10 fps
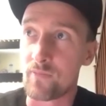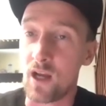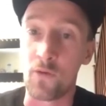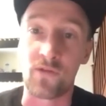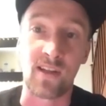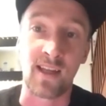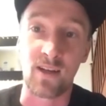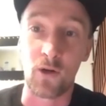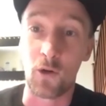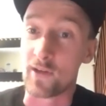obviously,
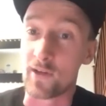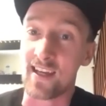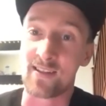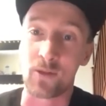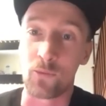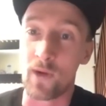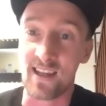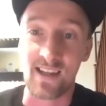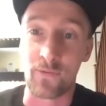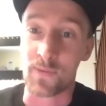all gigs, all
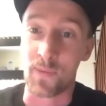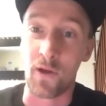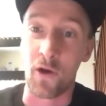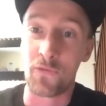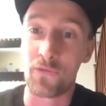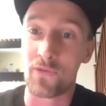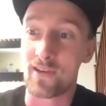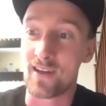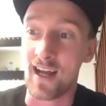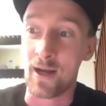weddings, everything's been off,
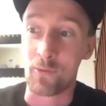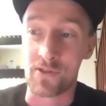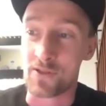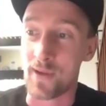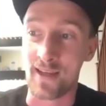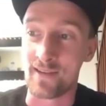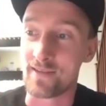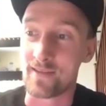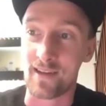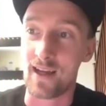which has
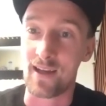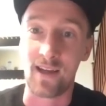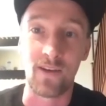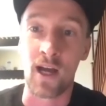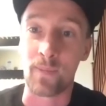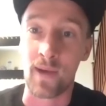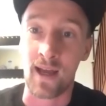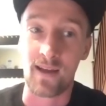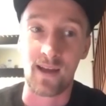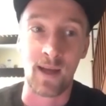been a
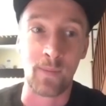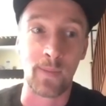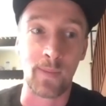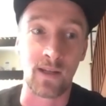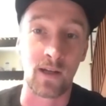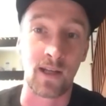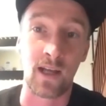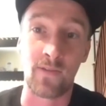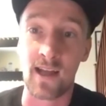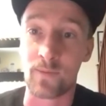nightmare. I mean, luckily,
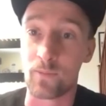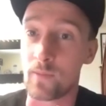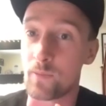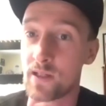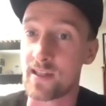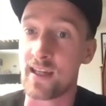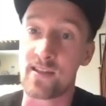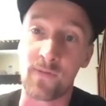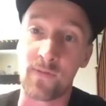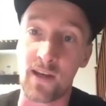I've had my
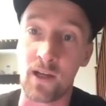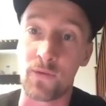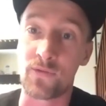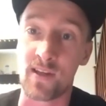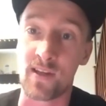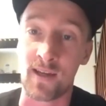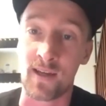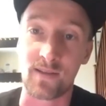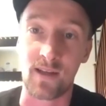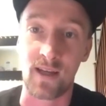teaching. I've had enough
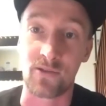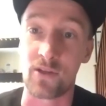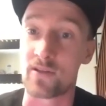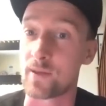to just